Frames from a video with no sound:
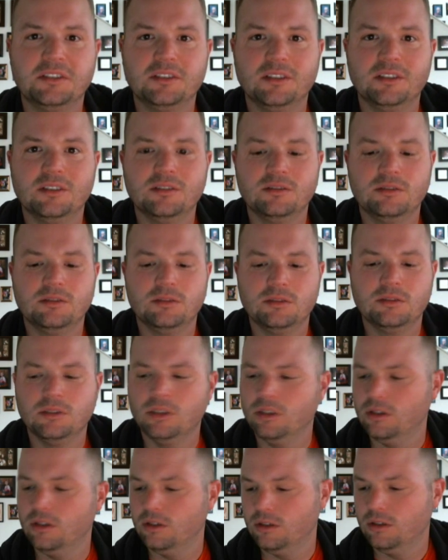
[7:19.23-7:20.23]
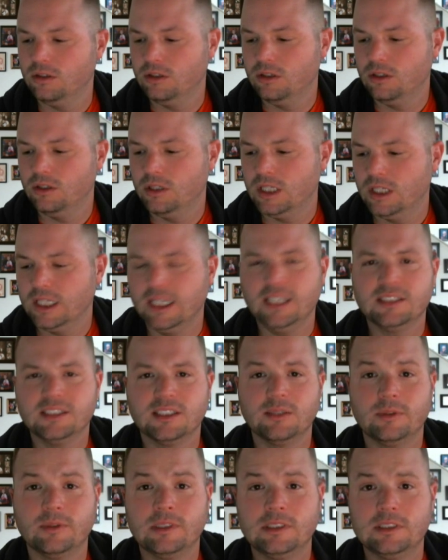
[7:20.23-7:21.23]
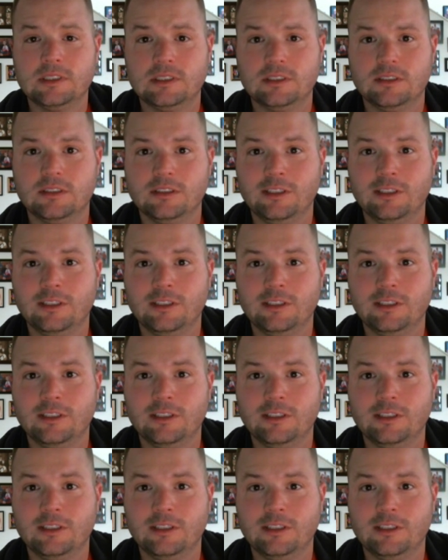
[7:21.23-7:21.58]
So, I guess I won.